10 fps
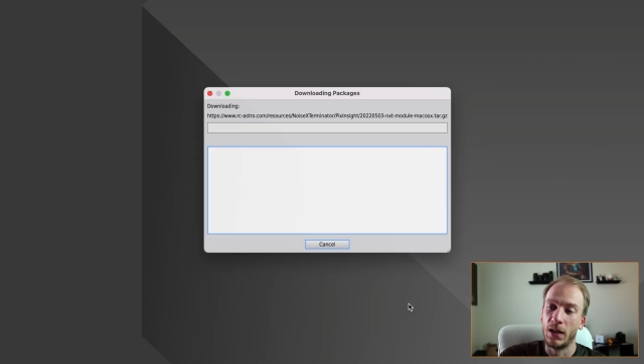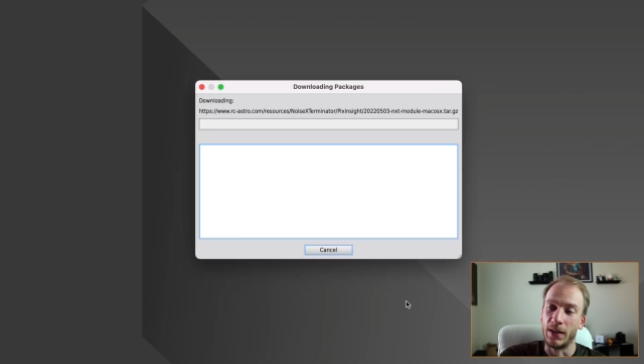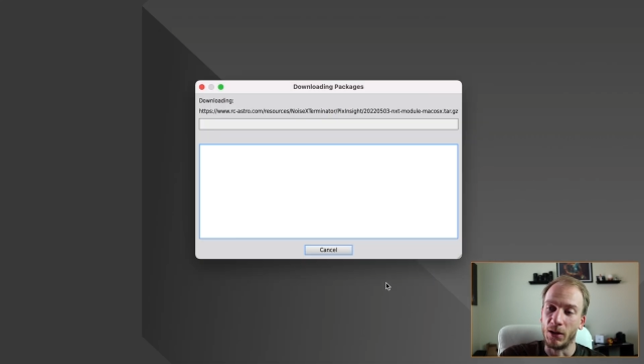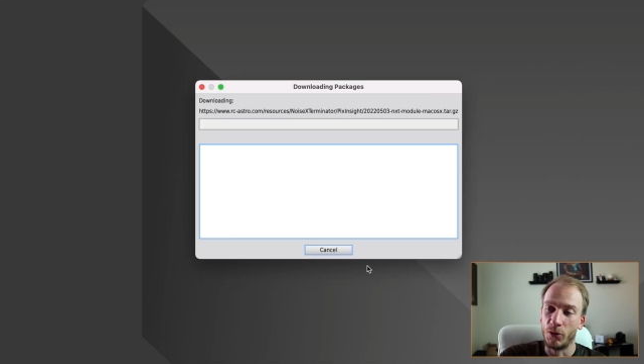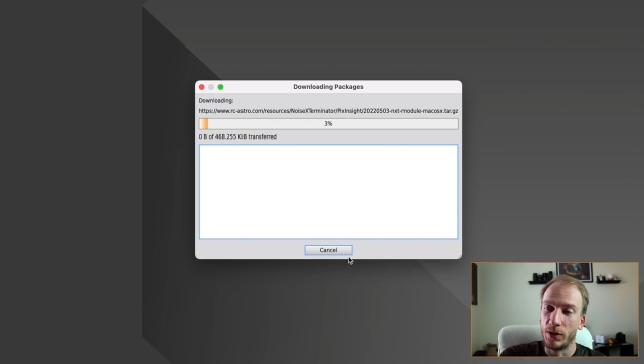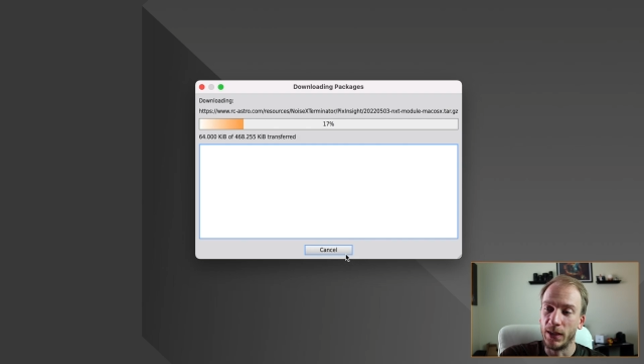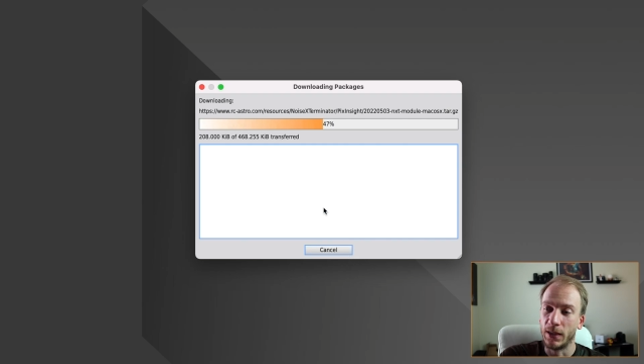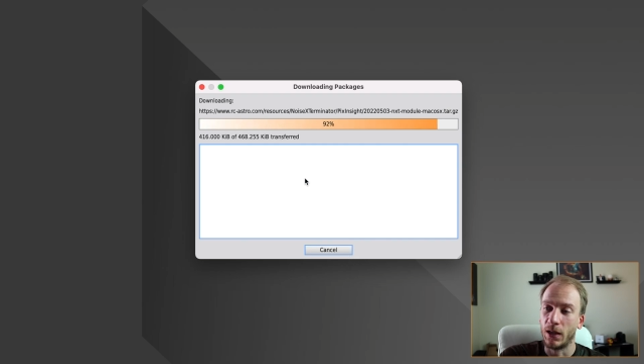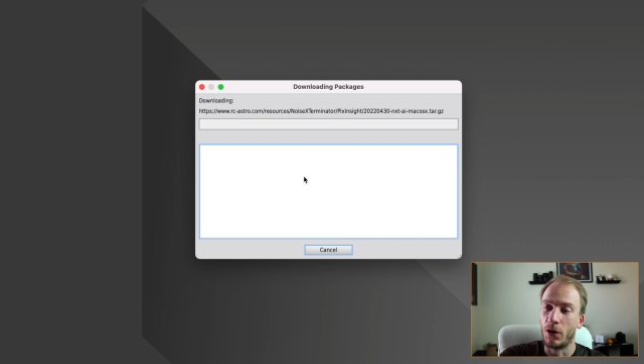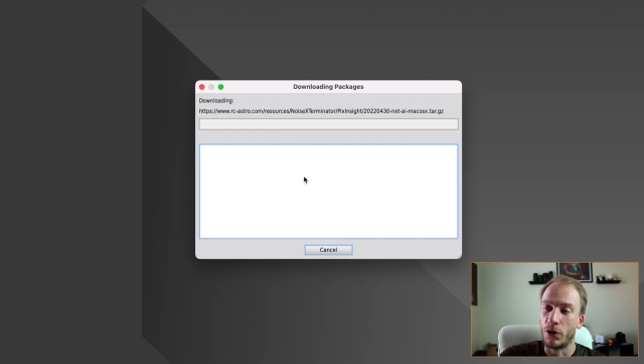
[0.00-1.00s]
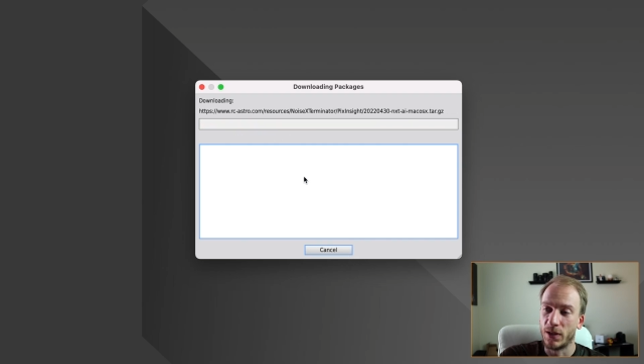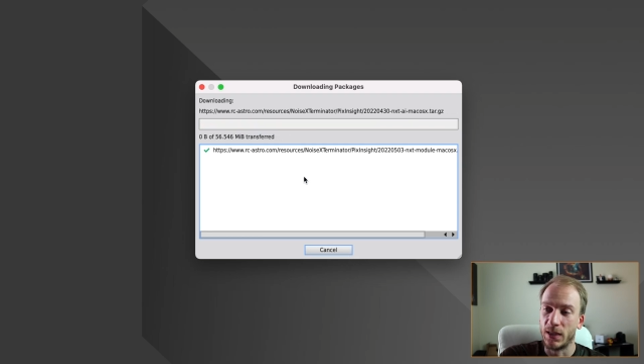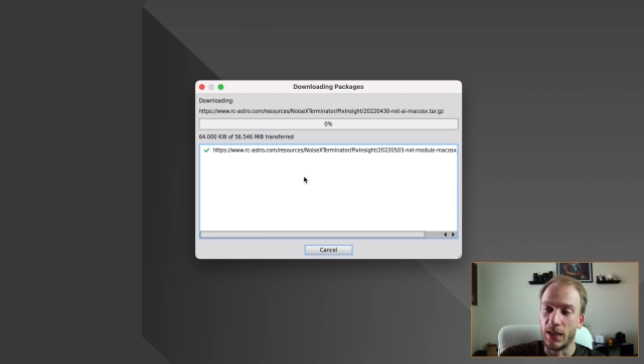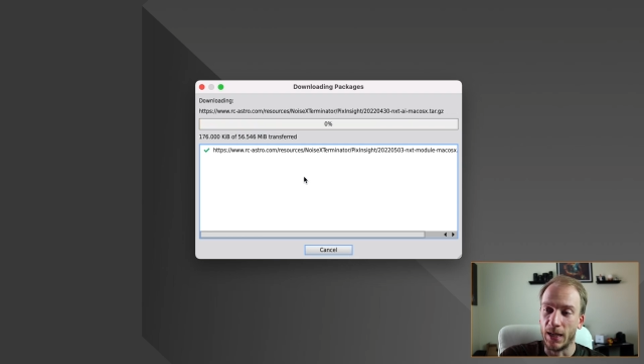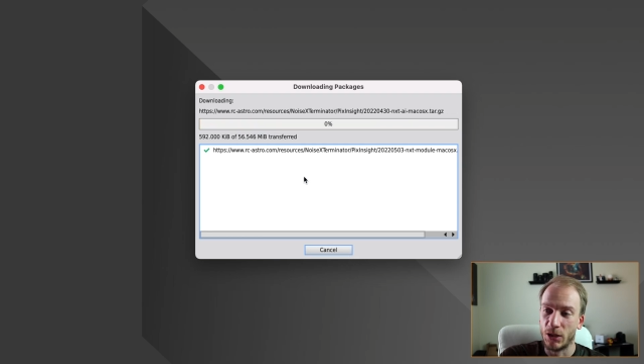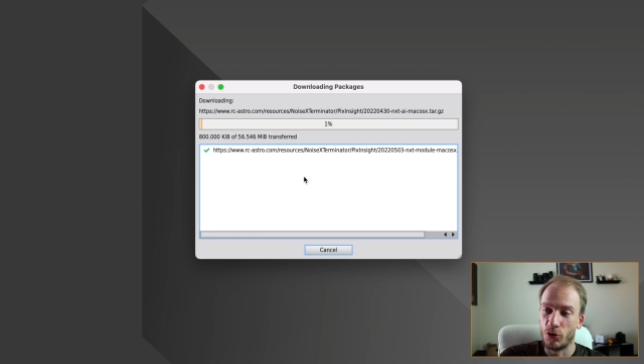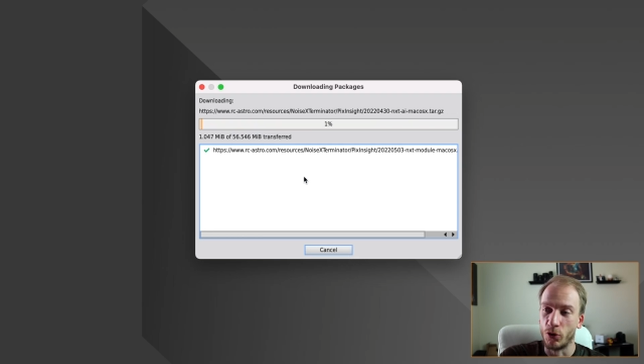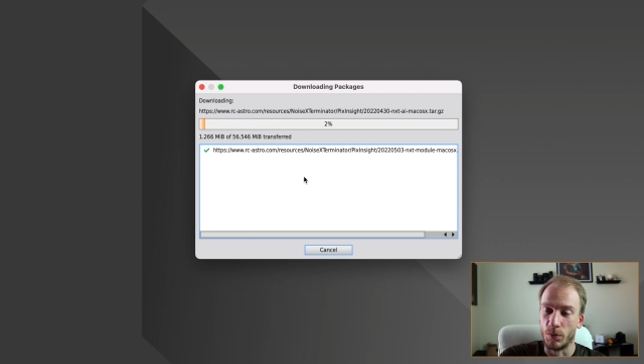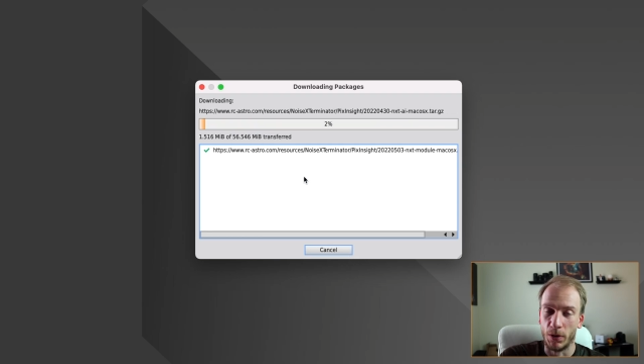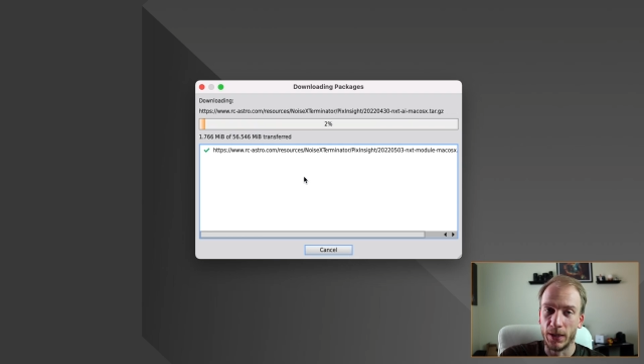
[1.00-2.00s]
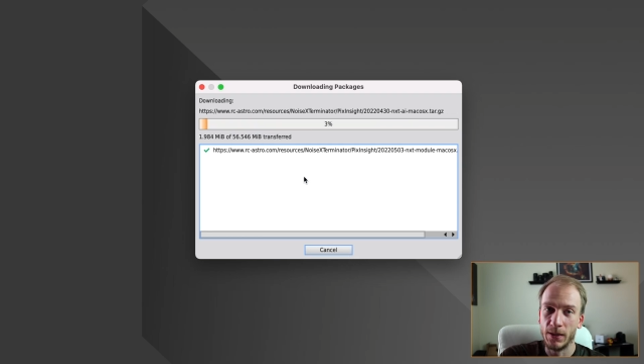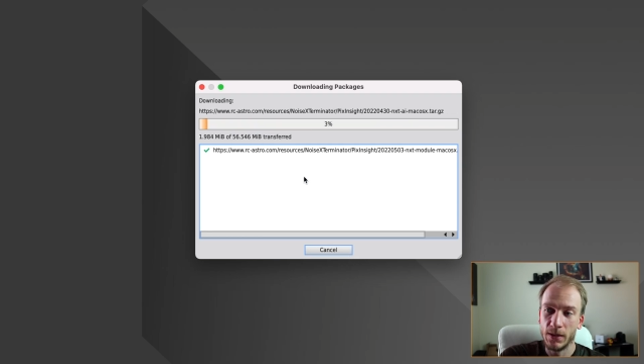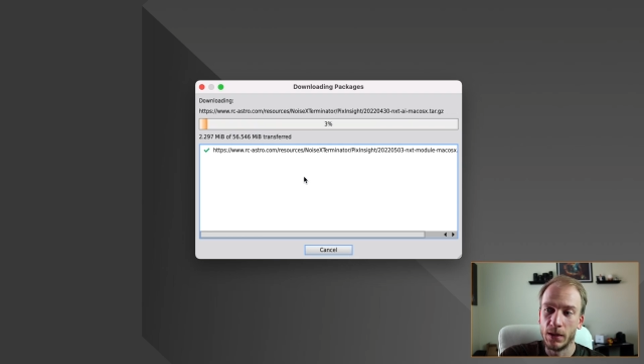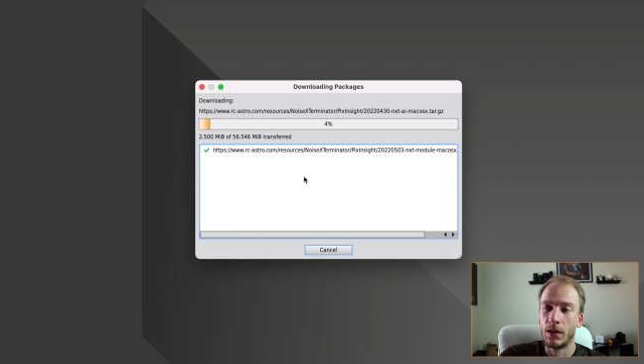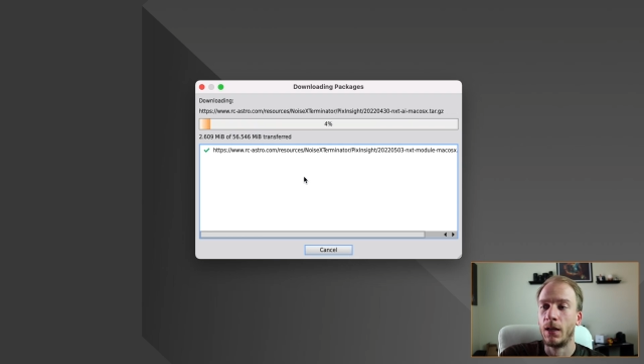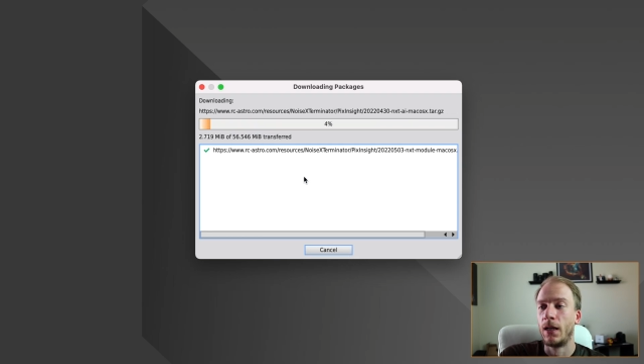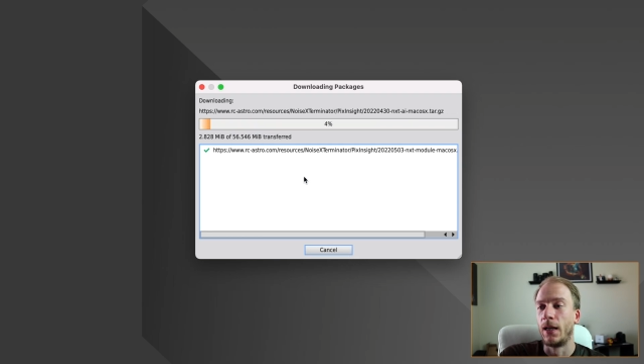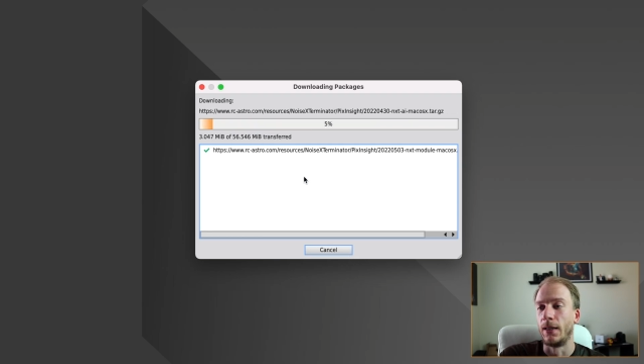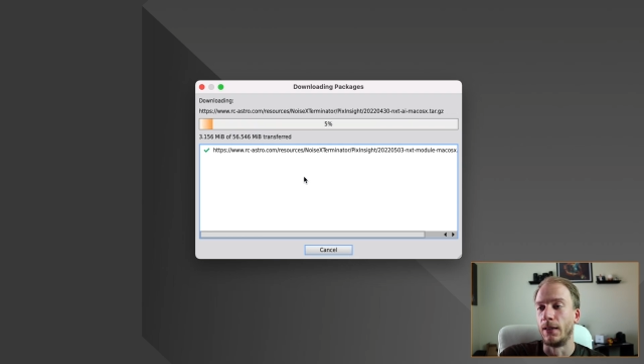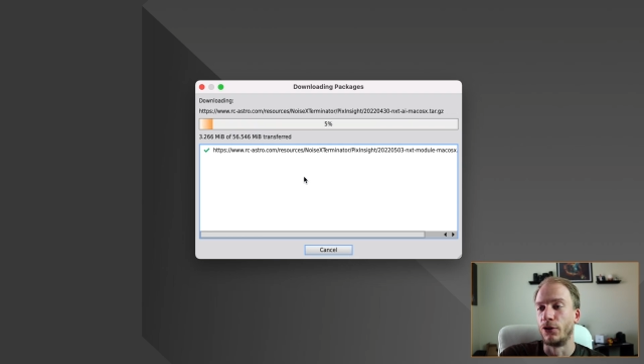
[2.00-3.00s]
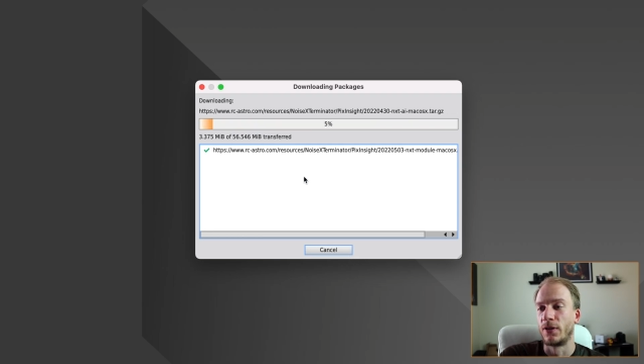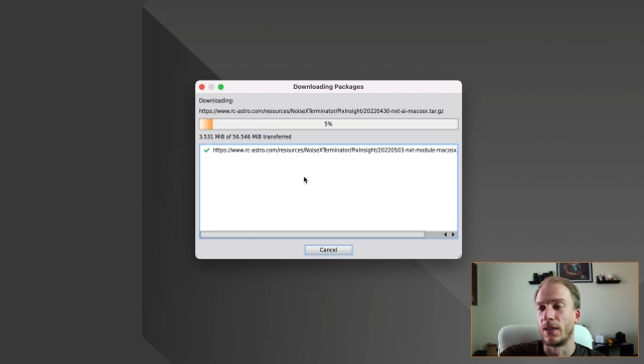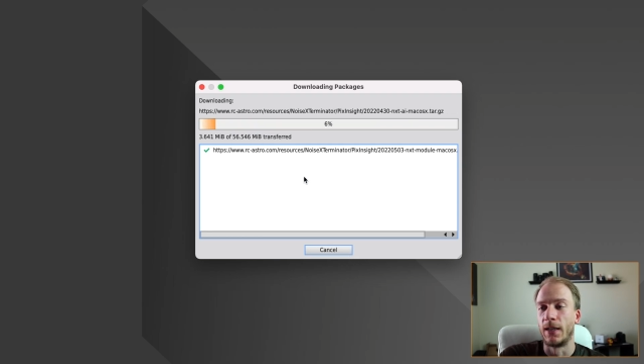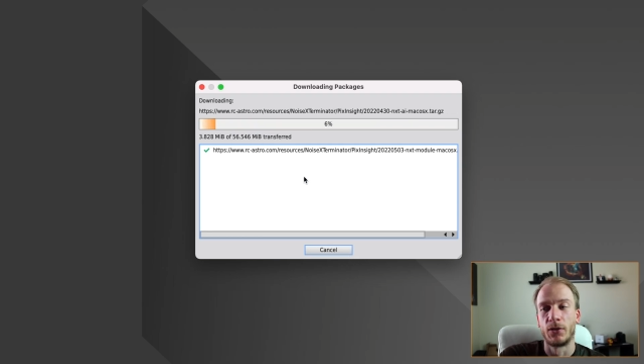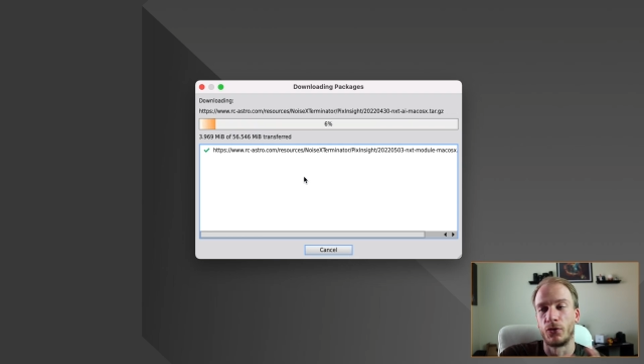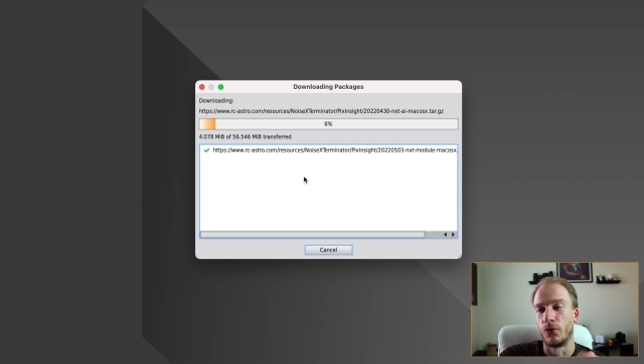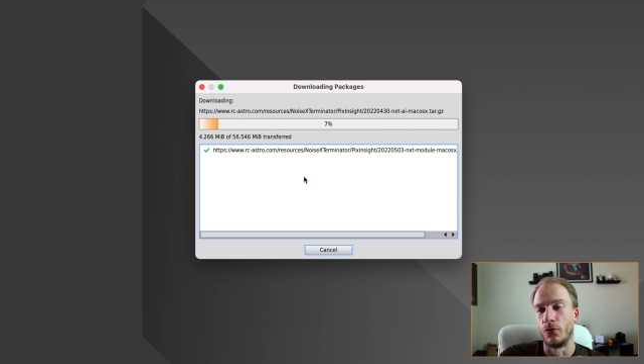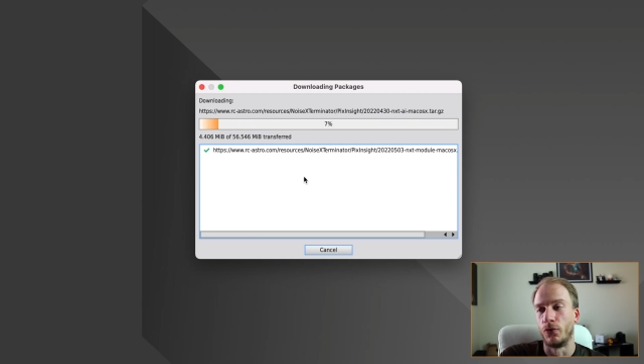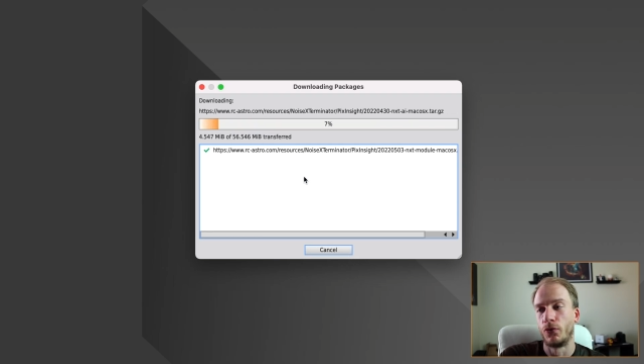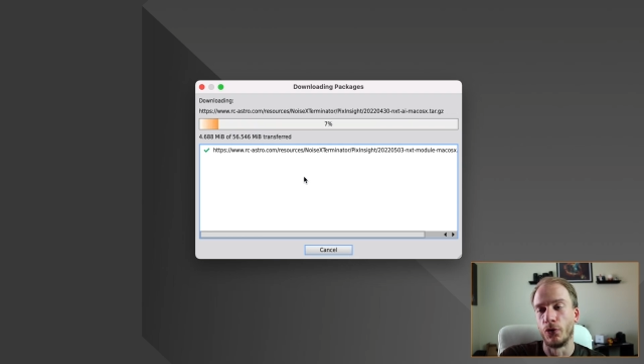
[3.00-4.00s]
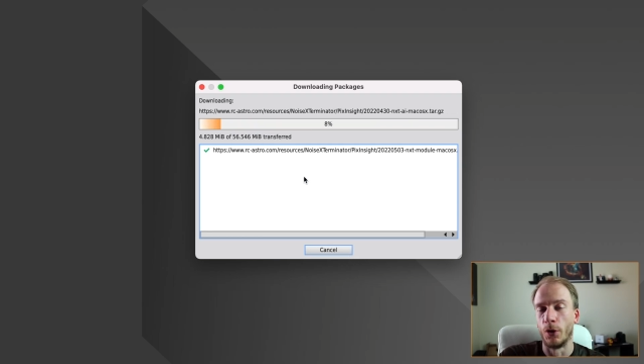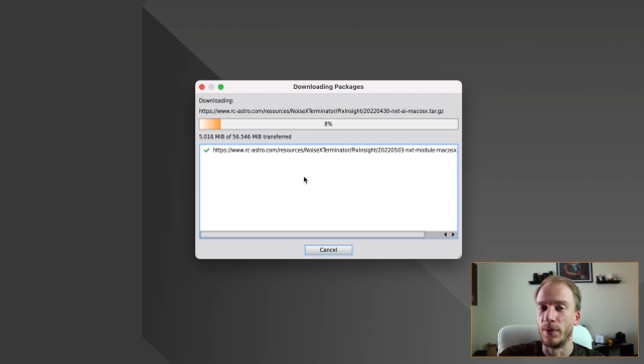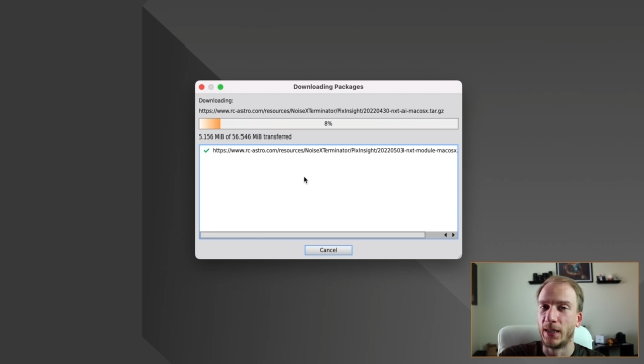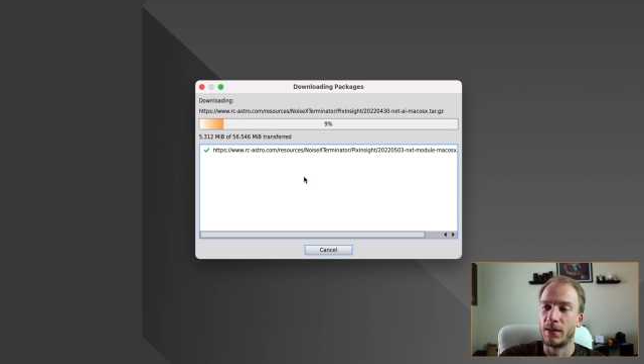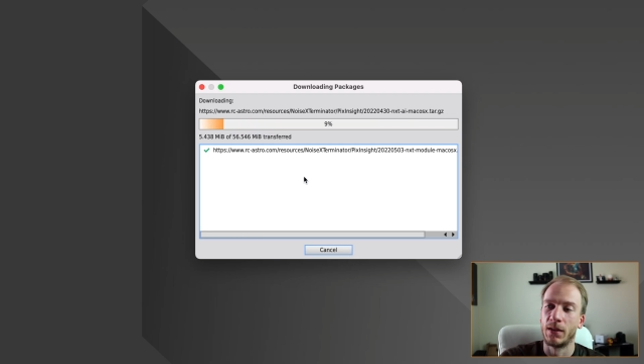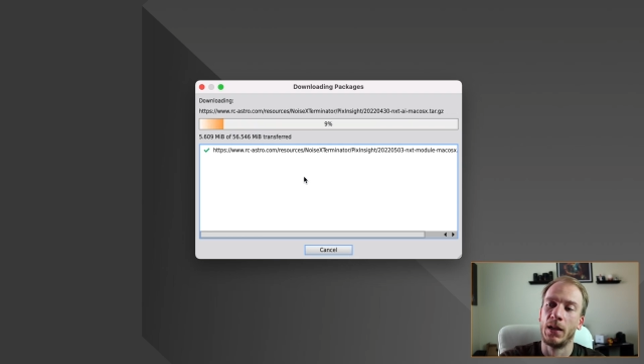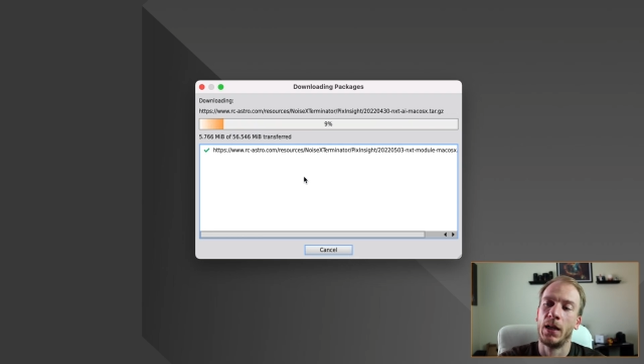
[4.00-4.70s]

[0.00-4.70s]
including RC Astros plugins, and then just select to, to update.